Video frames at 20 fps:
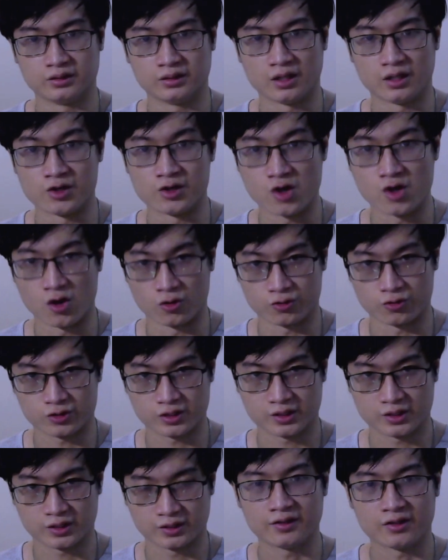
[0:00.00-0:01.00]
a
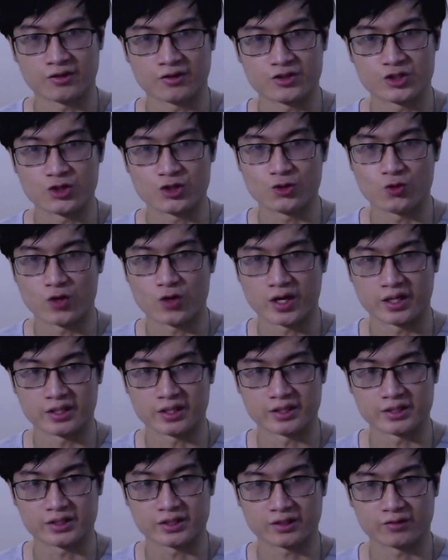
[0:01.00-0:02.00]
note, there are two
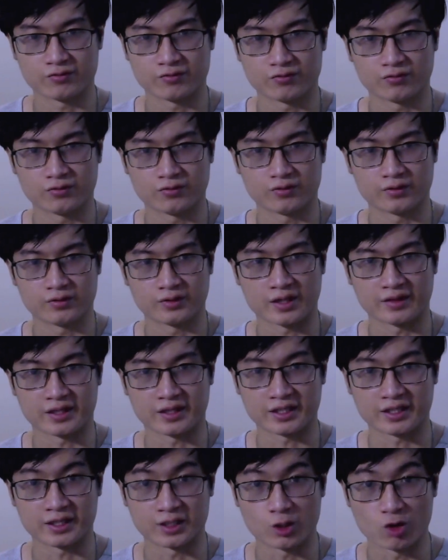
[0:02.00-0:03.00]
ways that
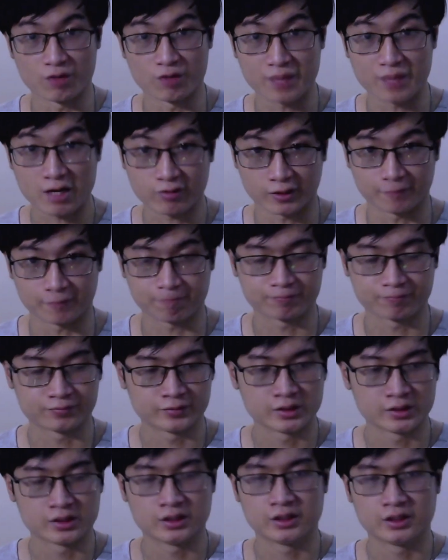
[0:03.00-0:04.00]
they can go about it.
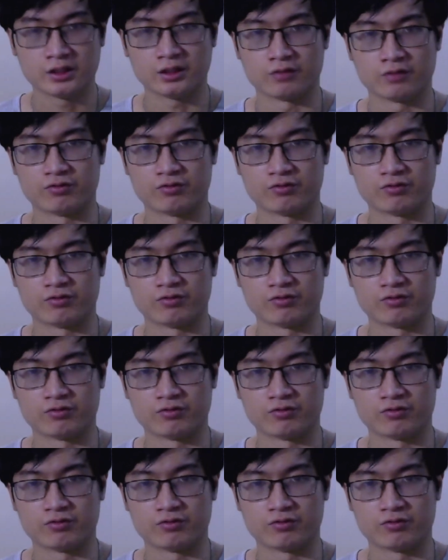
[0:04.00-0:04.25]
The